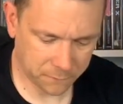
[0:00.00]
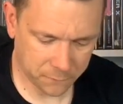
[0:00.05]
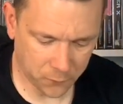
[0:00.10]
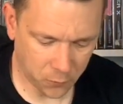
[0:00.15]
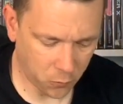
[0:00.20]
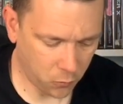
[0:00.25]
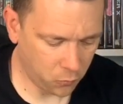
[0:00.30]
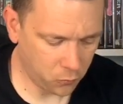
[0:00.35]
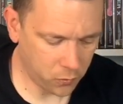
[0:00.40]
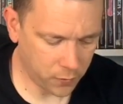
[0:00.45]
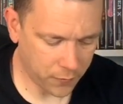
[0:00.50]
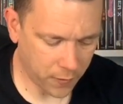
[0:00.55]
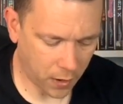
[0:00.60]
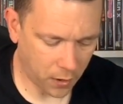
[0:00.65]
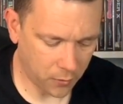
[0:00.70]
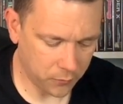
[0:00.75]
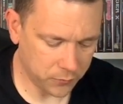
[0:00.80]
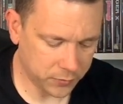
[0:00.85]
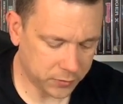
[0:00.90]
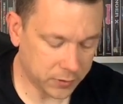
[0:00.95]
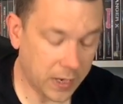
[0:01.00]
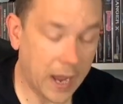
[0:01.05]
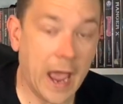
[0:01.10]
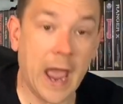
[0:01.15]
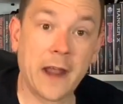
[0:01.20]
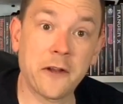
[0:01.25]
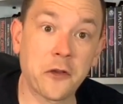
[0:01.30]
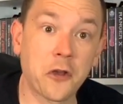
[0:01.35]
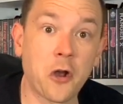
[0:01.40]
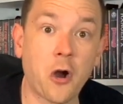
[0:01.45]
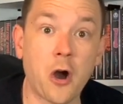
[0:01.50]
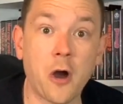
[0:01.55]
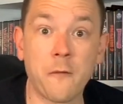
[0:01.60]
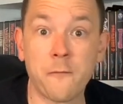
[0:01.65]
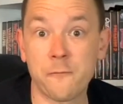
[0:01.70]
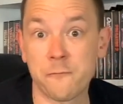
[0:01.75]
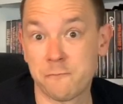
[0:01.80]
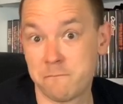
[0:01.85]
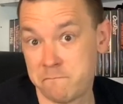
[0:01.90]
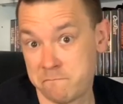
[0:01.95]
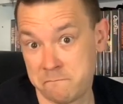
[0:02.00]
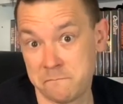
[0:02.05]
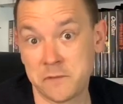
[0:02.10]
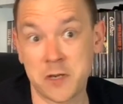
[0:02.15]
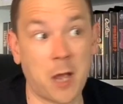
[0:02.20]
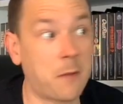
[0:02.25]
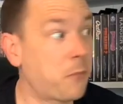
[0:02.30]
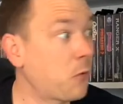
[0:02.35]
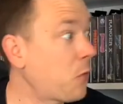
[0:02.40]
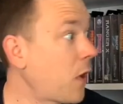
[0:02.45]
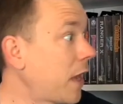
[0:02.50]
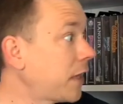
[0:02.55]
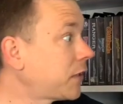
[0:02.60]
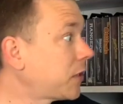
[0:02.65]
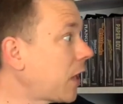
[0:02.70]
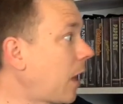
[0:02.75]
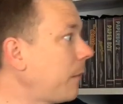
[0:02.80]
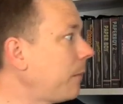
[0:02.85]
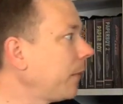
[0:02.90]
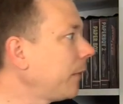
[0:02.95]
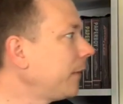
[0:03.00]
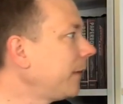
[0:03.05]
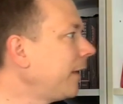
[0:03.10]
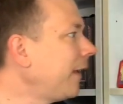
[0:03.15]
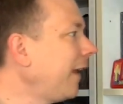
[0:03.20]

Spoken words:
for all of those, and I got a Tupperware tub.